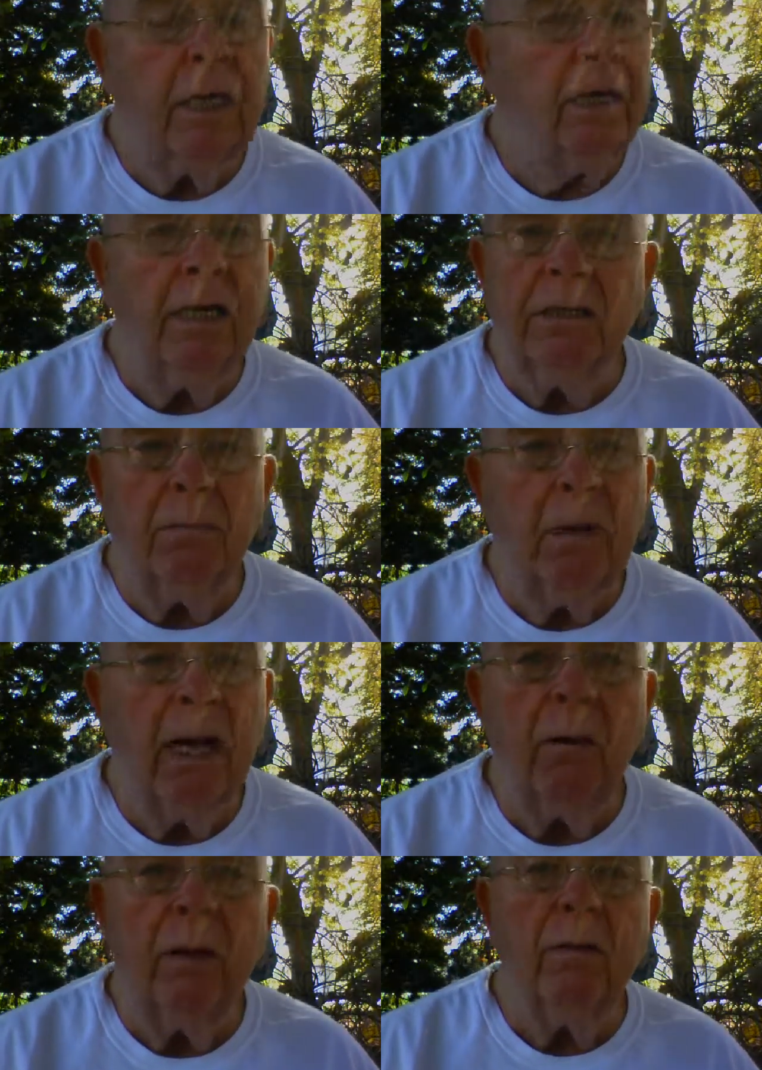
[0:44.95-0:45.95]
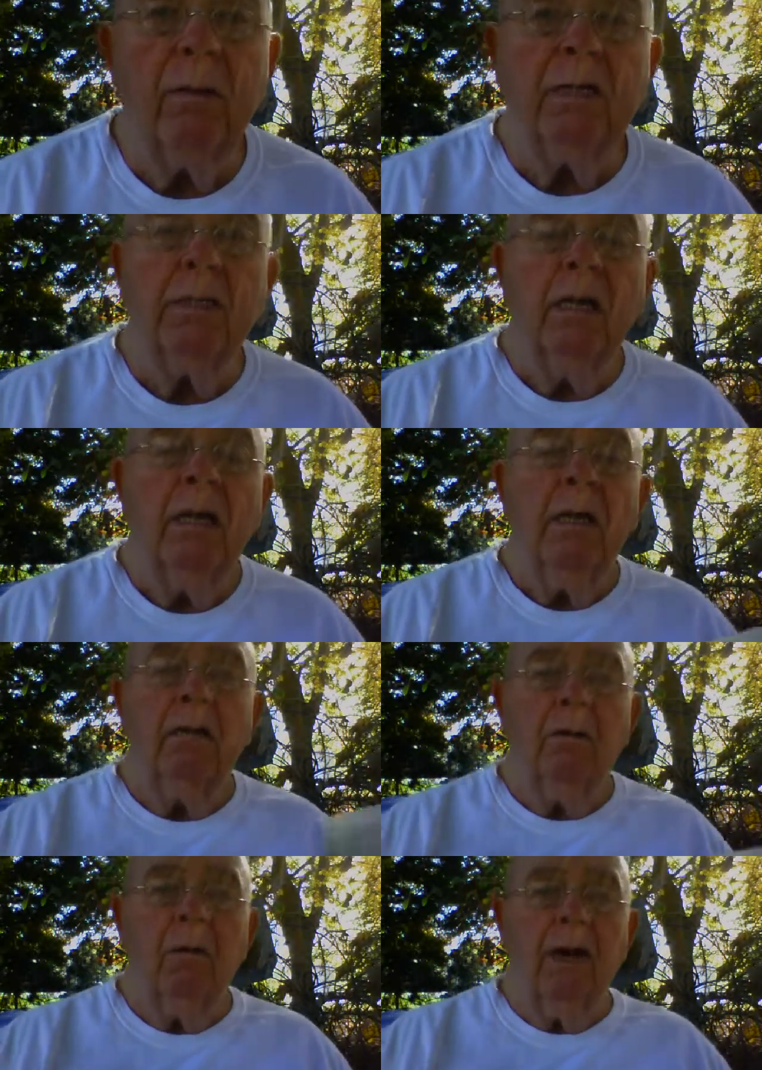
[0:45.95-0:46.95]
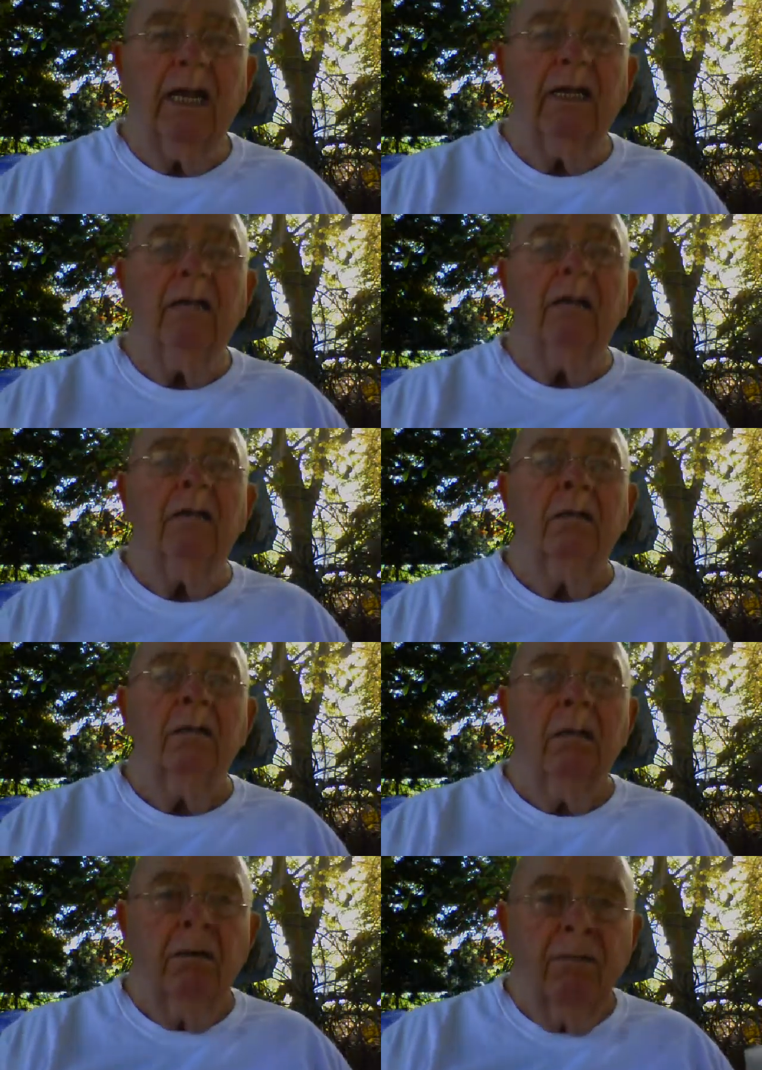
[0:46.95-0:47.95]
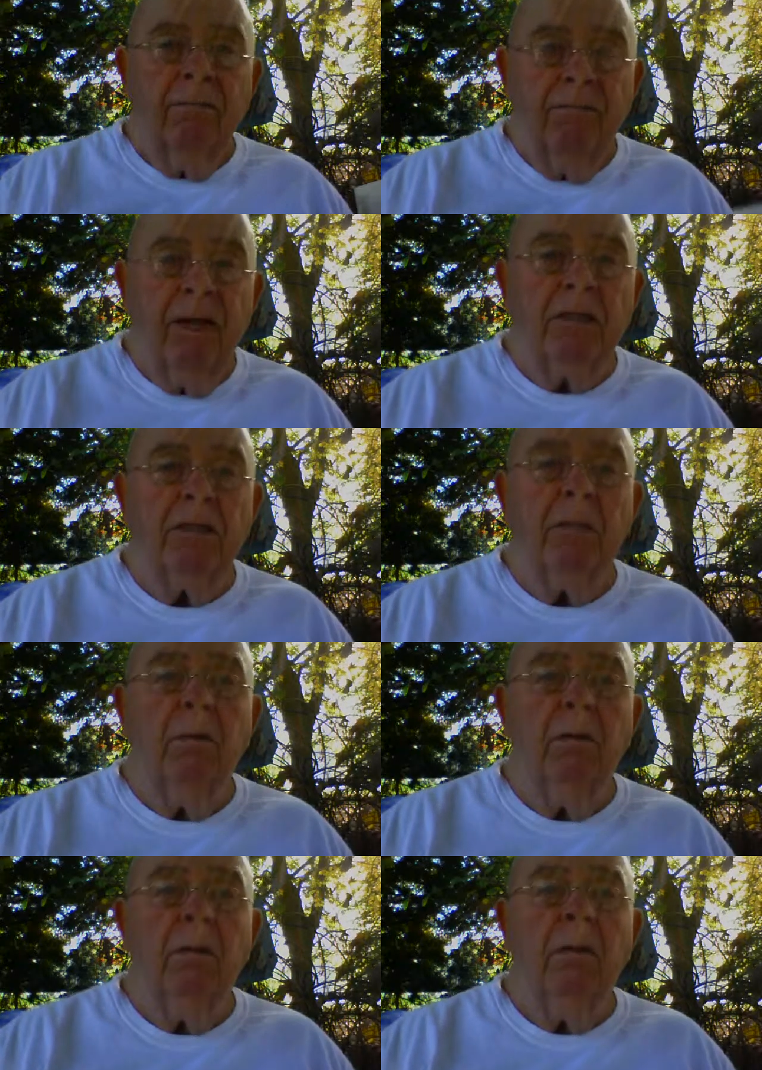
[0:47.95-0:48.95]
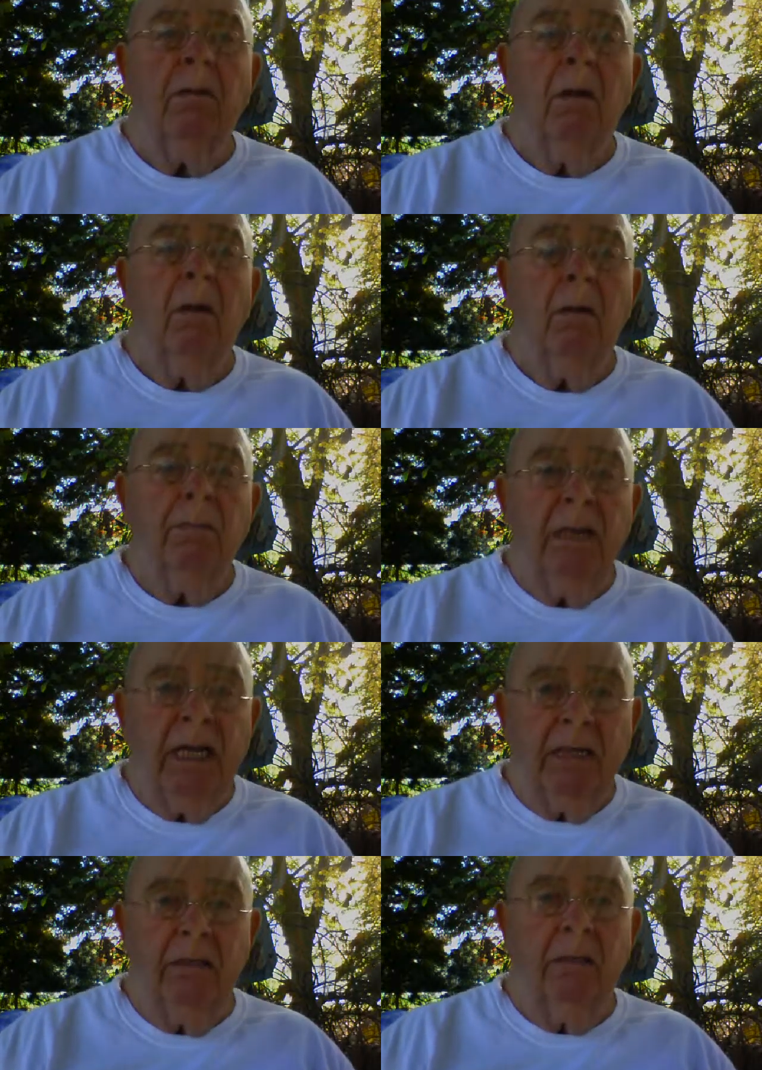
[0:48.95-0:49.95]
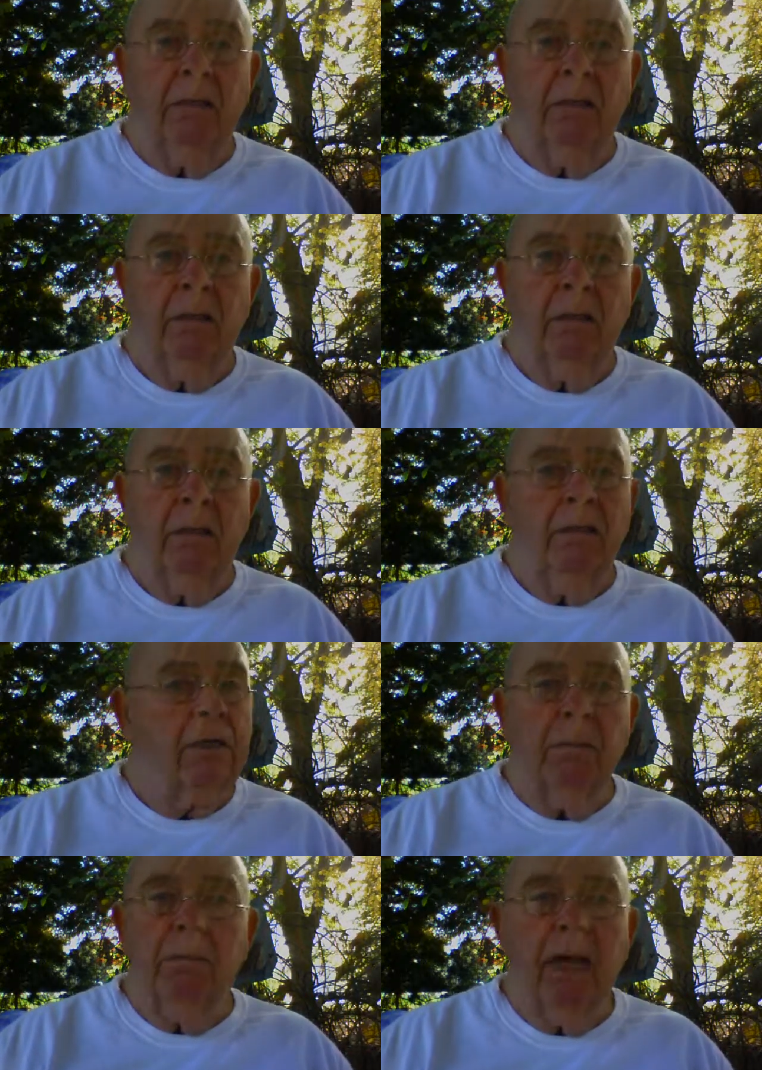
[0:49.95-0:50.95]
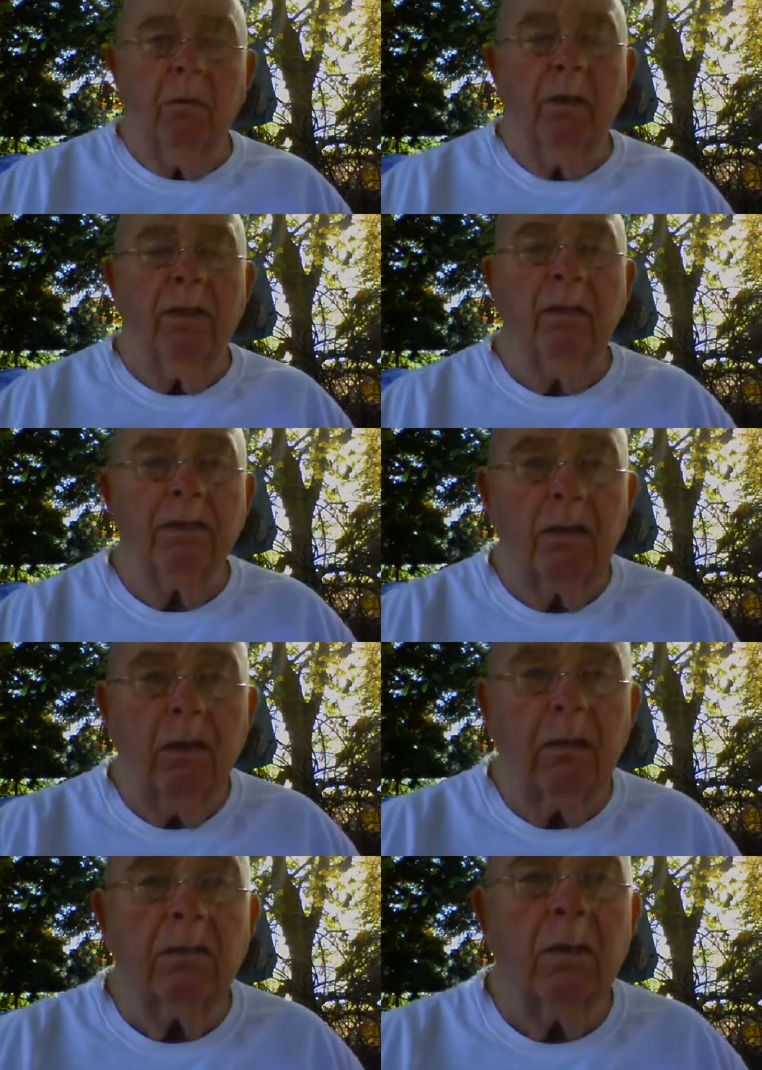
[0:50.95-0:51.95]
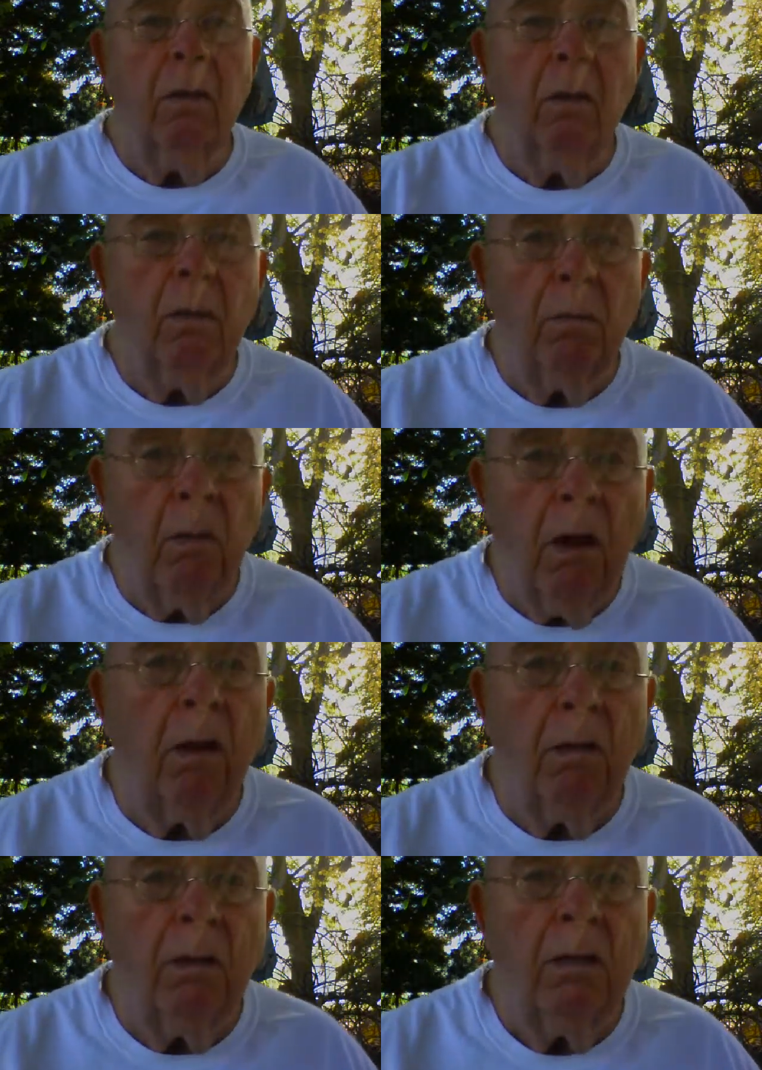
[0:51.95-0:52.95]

It doesn't matter whether it's grain, vegetable, or meat. Doesn't matter whether it's cooked or raw.